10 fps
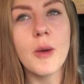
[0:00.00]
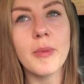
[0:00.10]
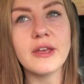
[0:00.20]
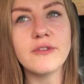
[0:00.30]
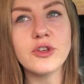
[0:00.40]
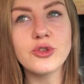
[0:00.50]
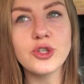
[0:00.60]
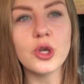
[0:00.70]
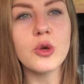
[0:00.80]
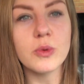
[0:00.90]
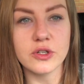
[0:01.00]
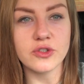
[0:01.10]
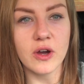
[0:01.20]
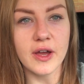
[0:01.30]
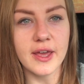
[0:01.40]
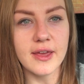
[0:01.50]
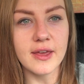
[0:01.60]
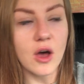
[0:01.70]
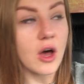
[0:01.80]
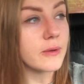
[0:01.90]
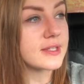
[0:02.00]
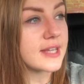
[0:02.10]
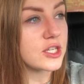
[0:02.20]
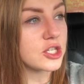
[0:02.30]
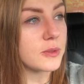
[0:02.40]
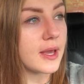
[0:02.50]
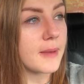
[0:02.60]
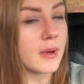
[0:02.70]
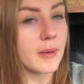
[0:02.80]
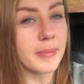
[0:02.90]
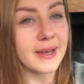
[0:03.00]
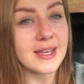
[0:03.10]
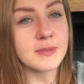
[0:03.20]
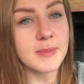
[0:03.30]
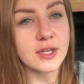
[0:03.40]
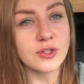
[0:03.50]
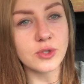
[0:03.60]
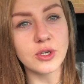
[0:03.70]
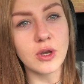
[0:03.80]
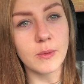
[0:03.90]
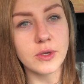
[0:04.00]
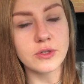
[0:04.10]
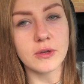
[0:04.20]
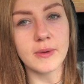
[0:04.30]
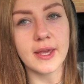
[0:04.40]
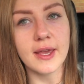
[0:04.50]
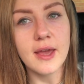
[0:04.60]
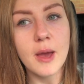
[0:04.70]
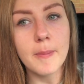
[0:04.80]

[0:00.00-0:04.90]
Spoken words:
but if you do want to try it, I would say do it, but please make sure you know what you're doing.